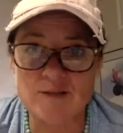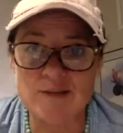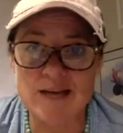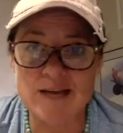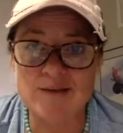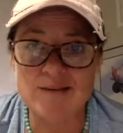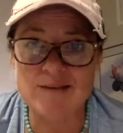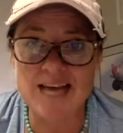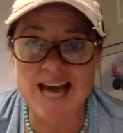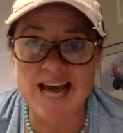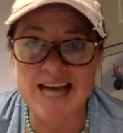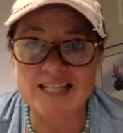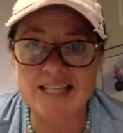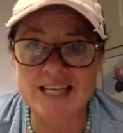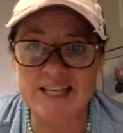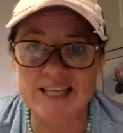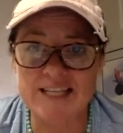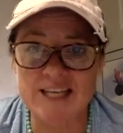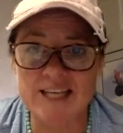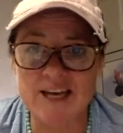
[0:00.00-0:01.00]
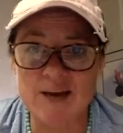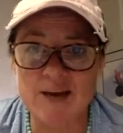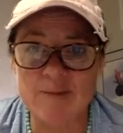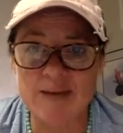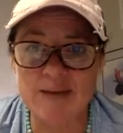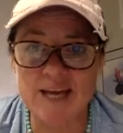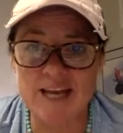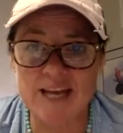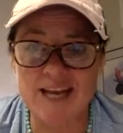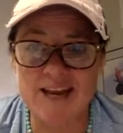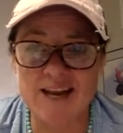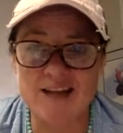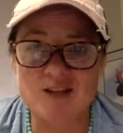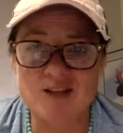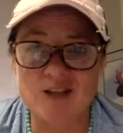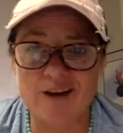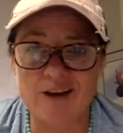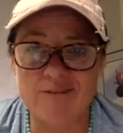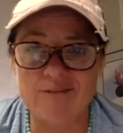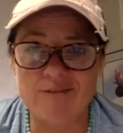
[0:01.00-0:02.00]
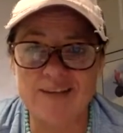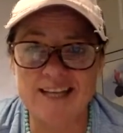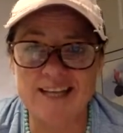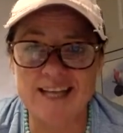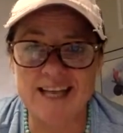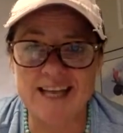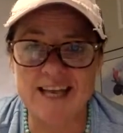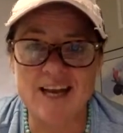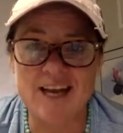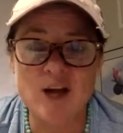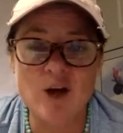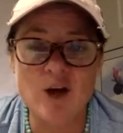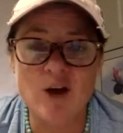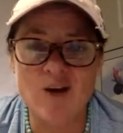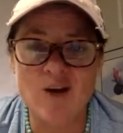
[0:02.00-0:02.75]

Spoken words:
Sometimes I ask it to come in and I start feeling it.